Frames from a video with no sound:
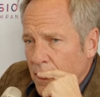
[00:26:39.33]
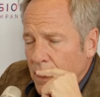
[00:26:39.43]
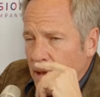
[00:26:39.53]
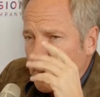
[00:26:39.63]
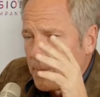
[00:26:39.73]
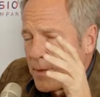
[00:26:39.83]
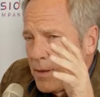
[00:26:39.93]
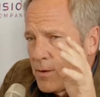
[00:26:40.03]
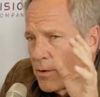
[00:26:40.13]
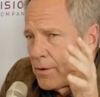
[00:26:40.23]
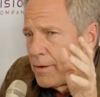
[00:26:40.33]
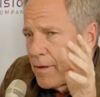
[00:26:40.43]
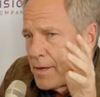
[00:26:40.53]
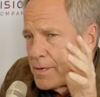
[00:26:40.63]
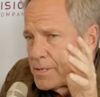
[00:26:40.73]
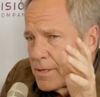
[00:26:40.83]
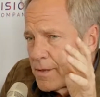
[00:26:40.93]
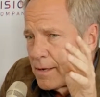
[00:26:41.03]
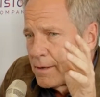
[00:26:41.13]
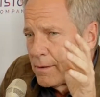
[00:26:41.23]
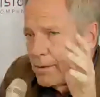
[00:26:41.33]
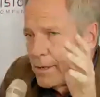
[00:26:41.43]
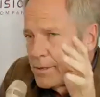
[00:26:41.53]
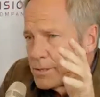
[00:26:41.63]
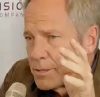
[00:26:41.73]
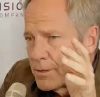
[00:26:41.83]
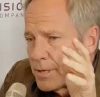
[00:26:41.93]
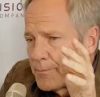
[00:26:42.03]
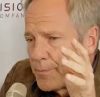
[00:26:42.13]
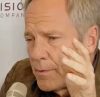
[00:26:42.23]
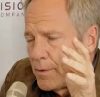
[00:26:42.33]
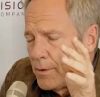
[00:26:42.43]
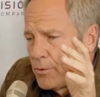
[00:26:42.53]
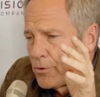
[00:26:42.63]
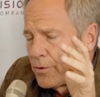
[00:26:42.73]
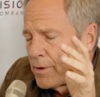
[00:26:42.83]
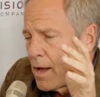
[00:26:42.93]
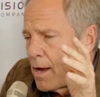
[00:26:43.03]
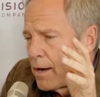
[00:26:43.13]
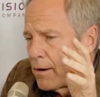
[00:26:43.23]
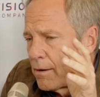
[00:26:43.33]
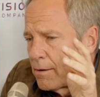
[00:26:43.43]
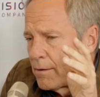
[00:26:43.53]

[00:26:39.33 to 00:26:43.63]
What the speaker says: Like in the early days of that industry, you couldn't hire